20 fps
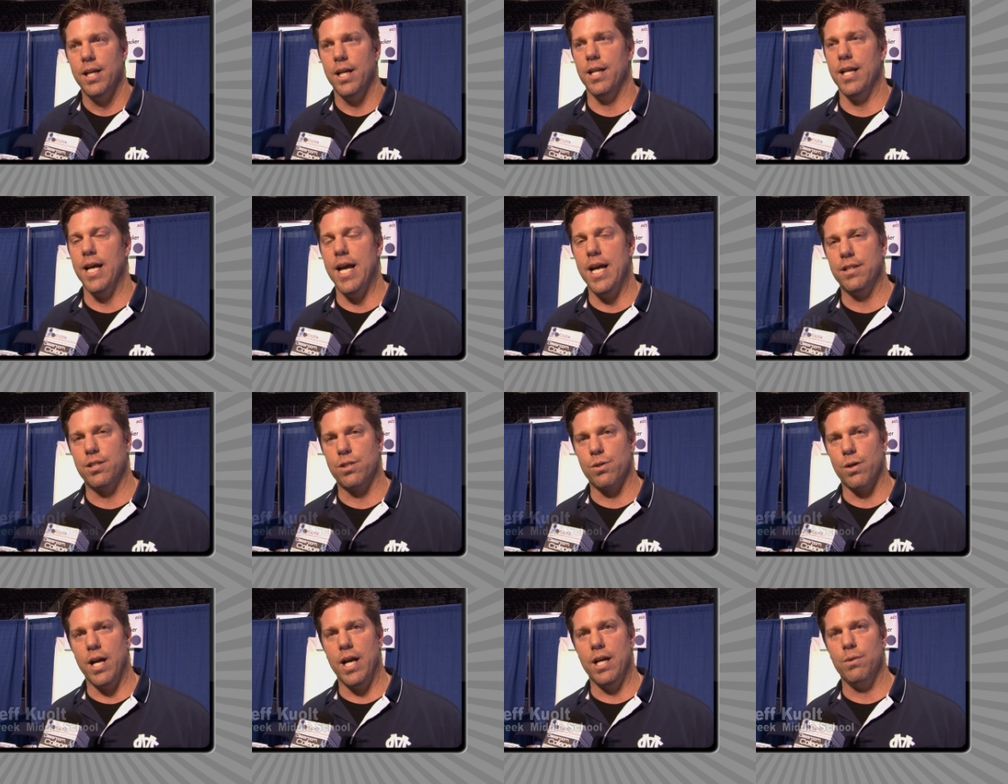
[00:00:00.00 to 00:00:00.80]
In 8th
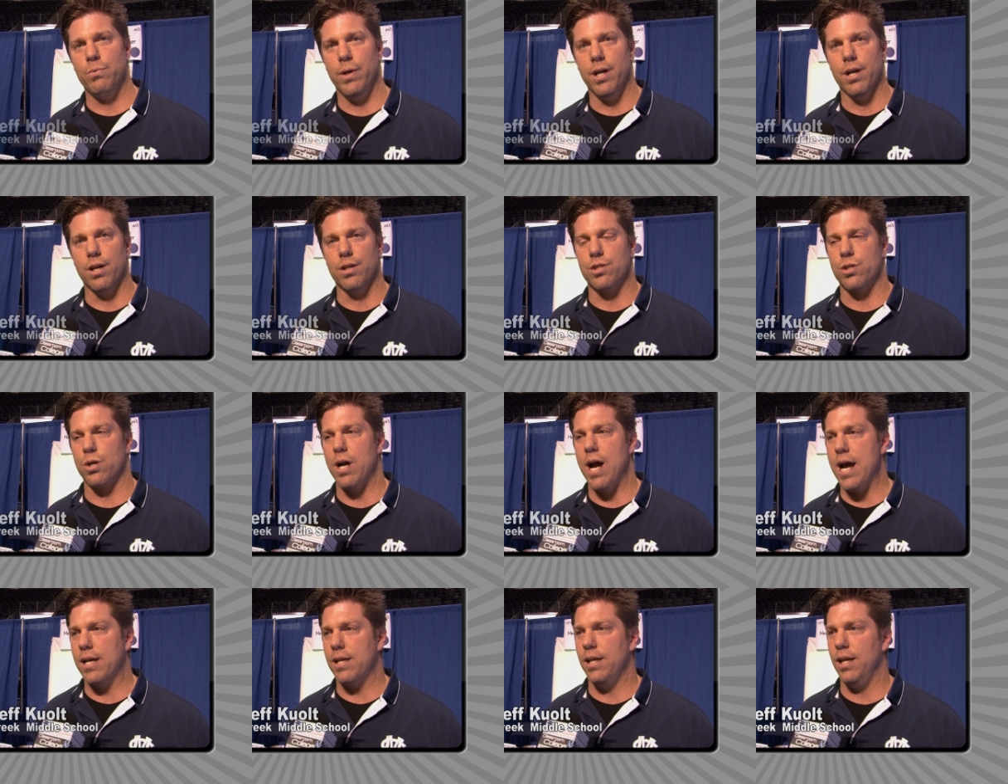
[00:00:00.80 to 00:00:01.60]
grade, we are
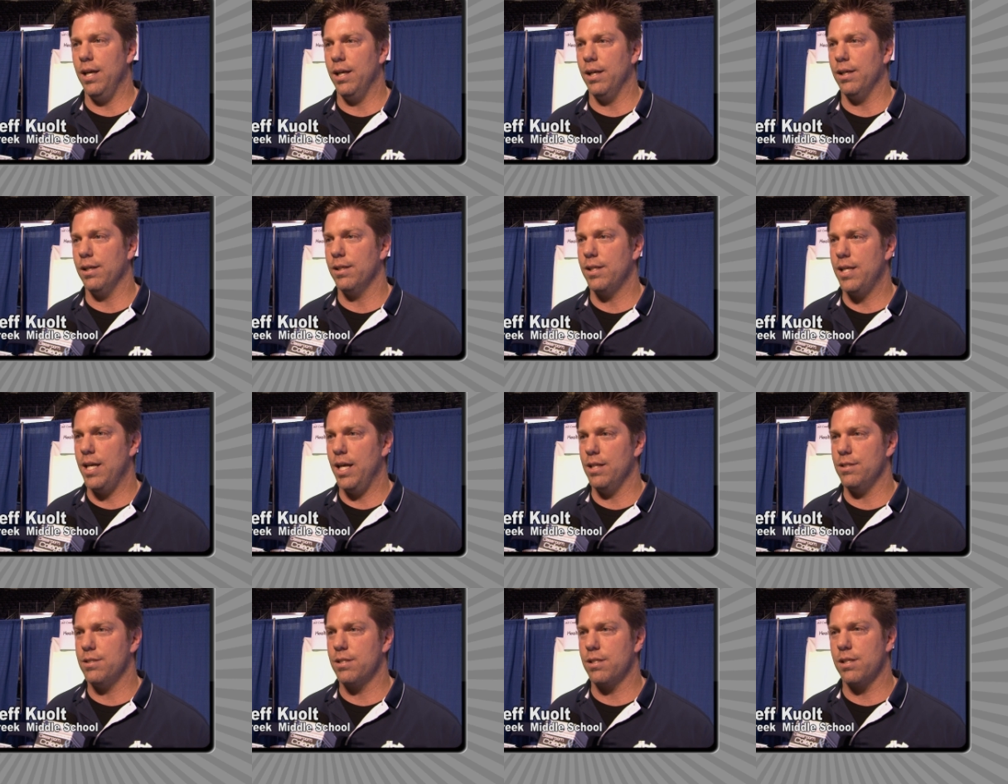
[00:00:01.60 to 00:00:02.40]
tracking
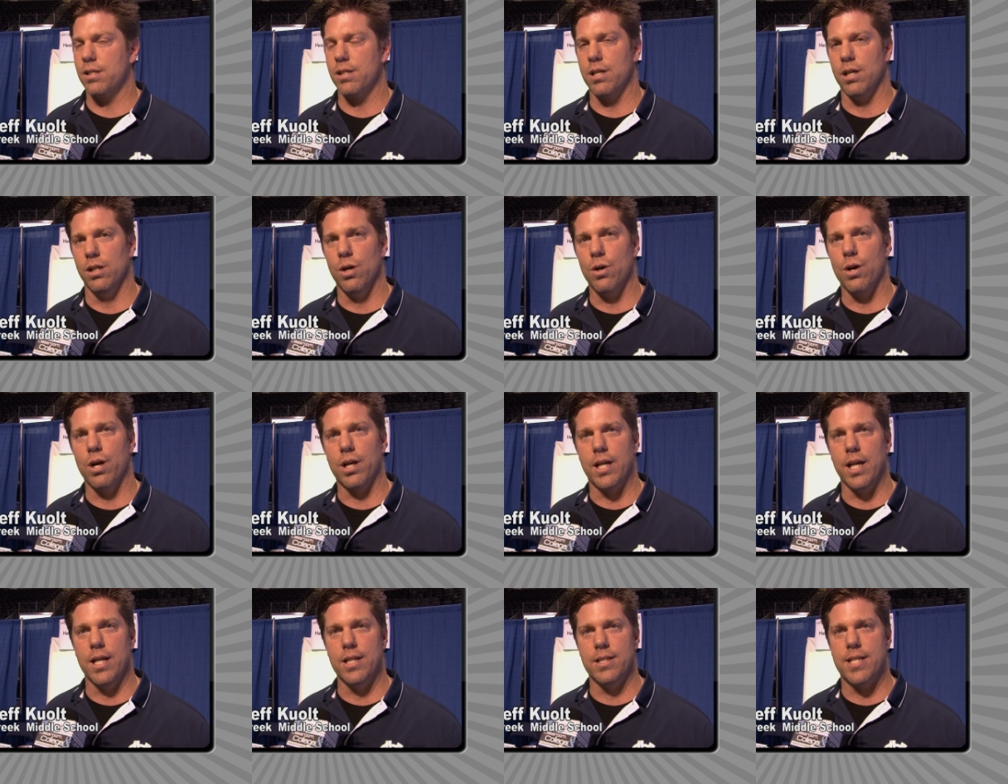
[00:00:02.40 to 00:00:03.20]
kids'
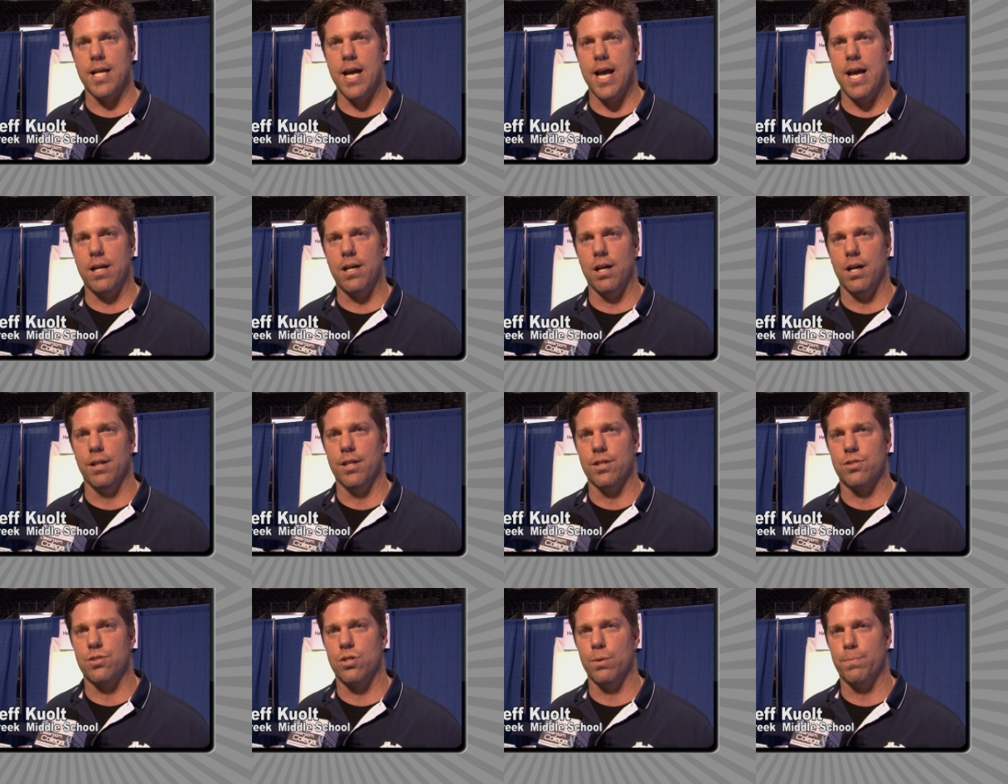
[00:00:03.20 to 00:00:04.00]
caloric intake on
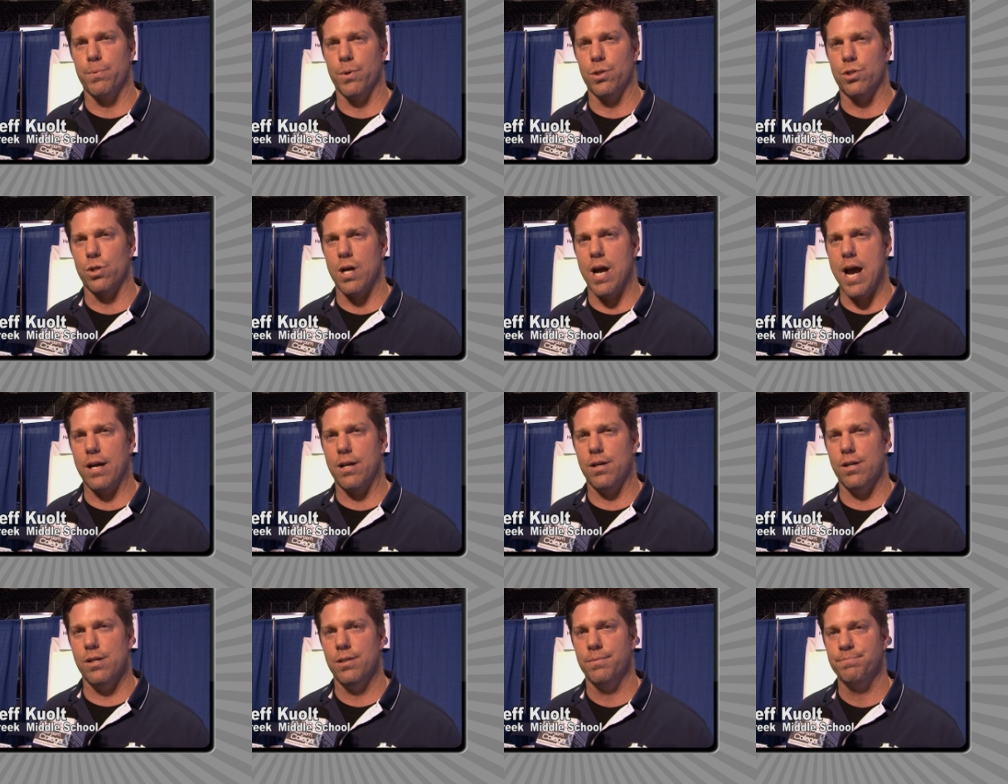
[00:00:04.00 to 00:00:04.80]
the Super
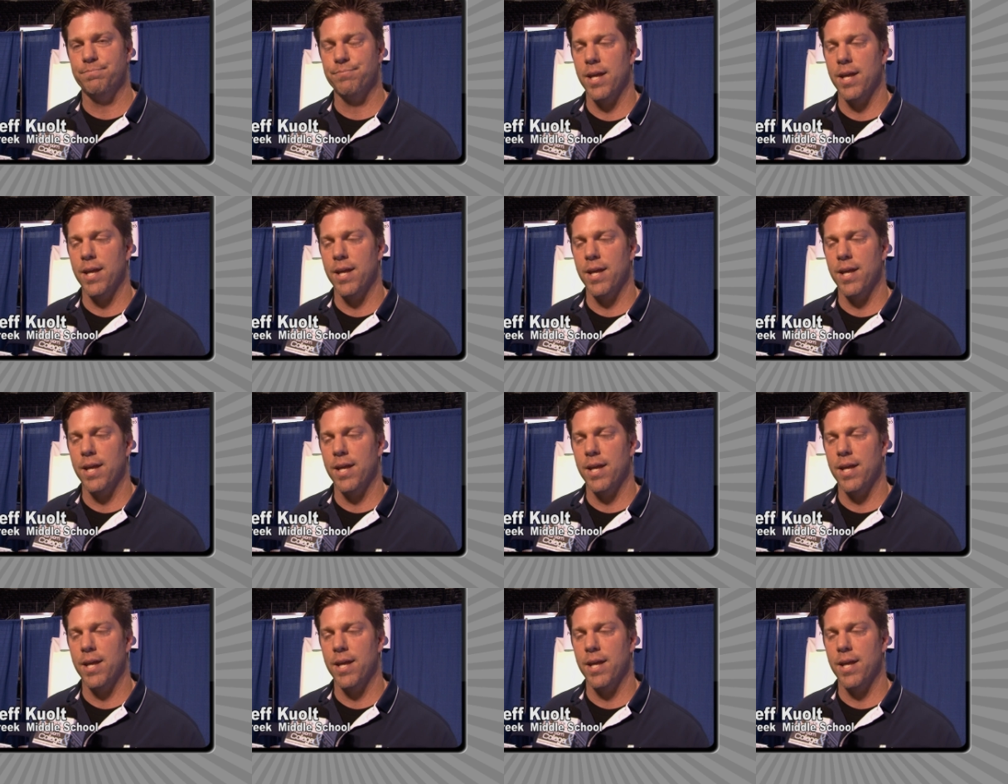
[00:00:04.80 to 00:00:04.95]
Tracker.